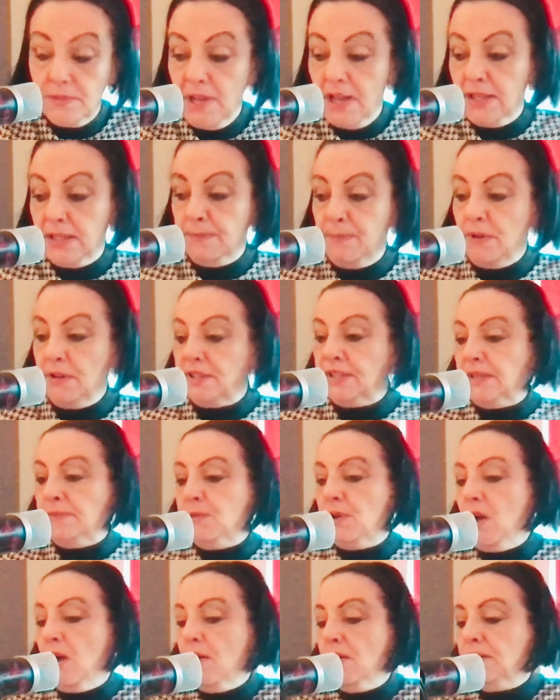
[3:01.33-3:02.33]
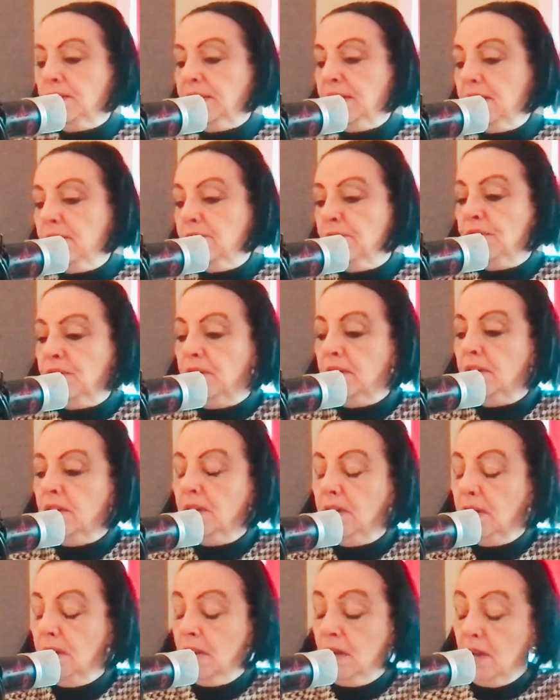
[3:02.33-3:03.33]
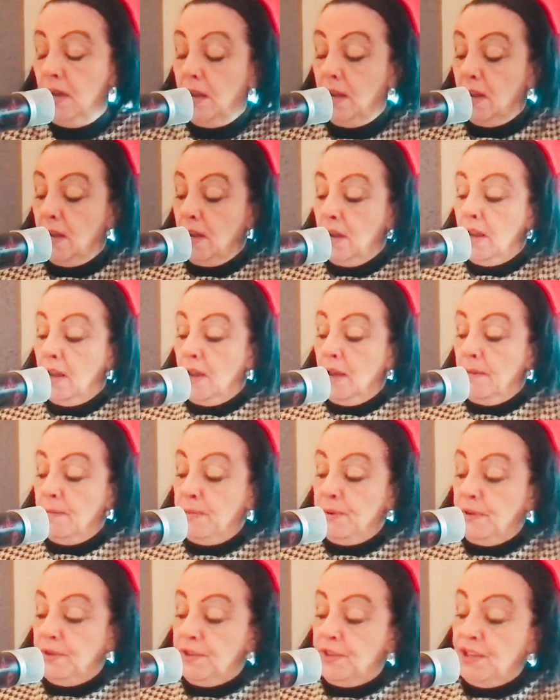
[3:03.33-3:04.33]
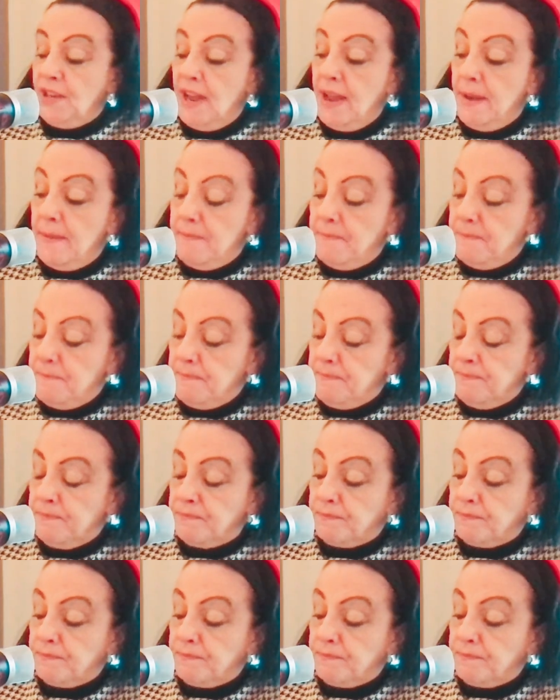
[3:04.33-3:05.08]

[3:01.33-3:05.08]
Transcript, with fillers: Let's pull some cards out. But um,